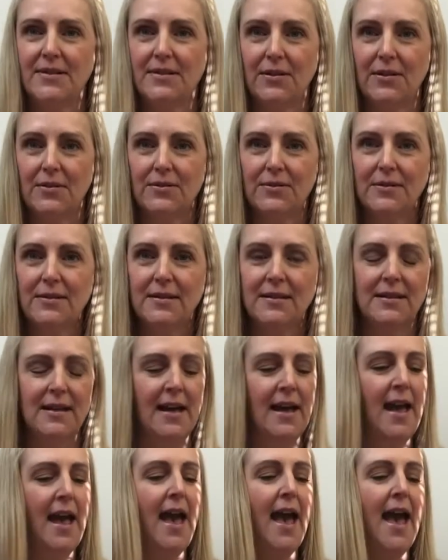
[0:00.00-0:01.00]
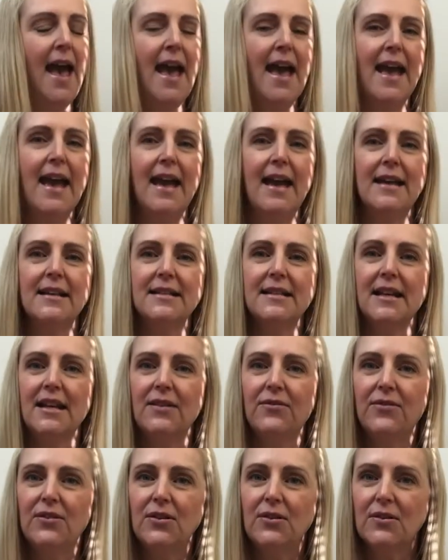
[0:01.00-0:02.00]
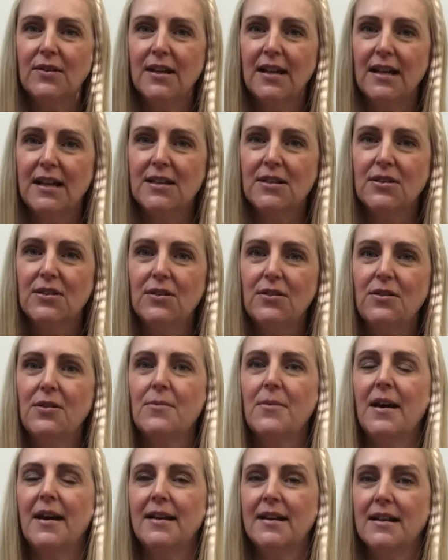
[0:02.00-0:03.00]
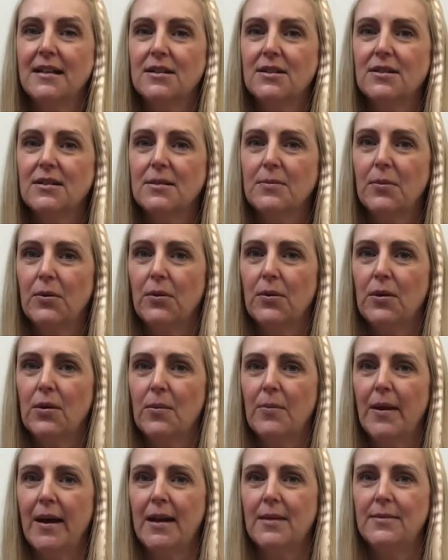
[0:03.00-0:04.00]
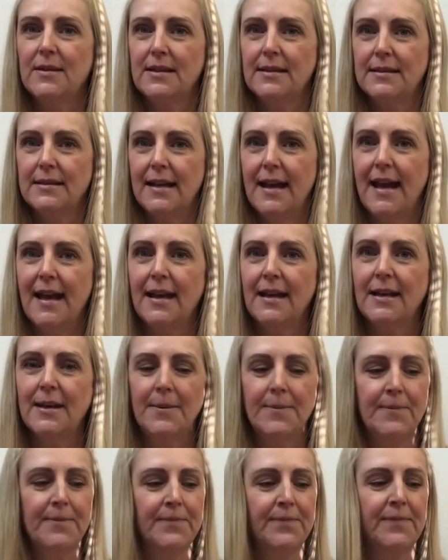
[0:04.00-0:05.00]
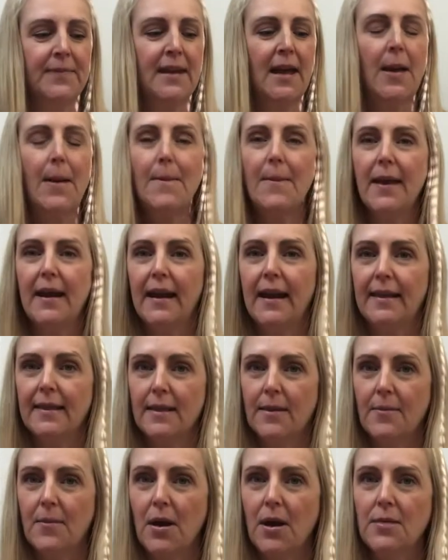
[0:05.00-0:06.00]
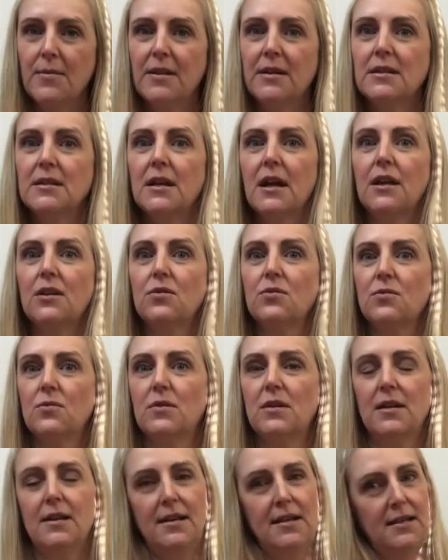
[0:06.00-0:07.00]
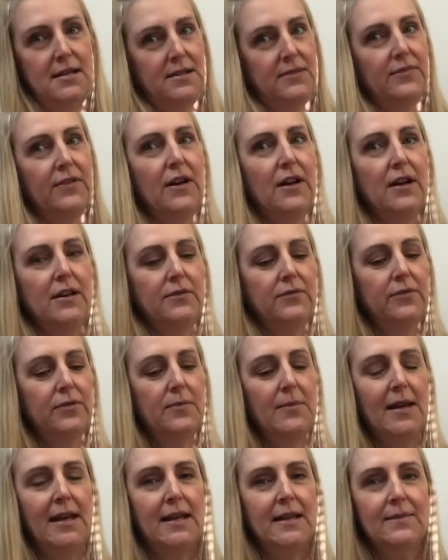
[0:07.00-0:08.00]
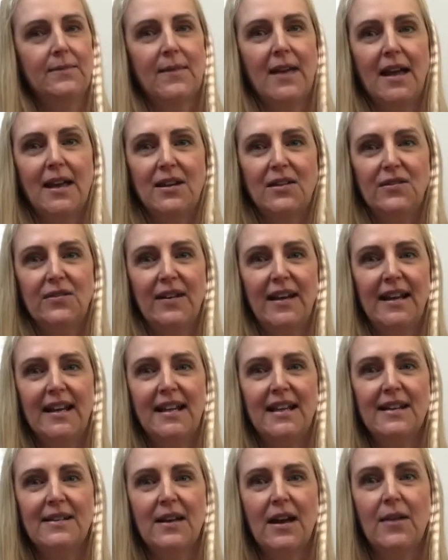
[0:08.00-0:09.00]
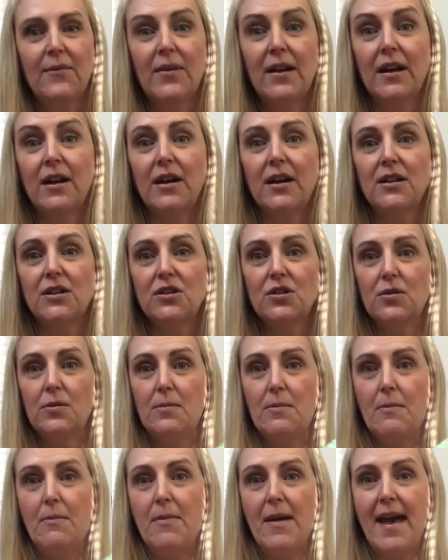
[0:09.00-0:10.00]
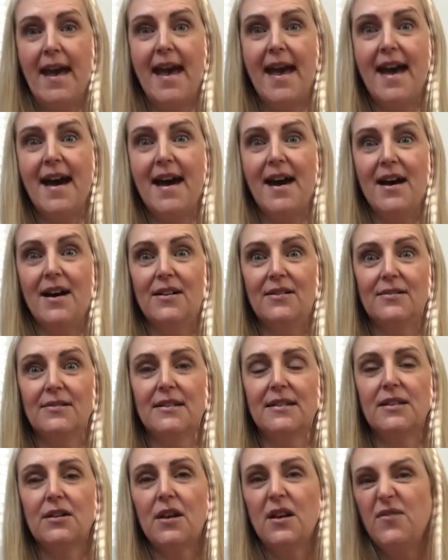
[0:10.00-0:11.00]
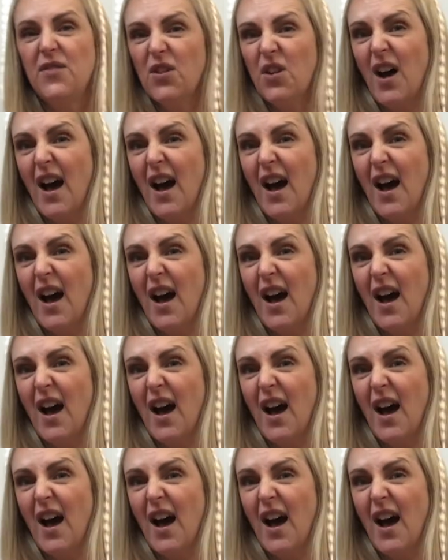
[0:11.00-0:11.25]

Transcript: songs, and if you need to, you might need to support your baby's neck. But at the moment, a nook is fine for me. Are you ready? And we're going to bounce. So if your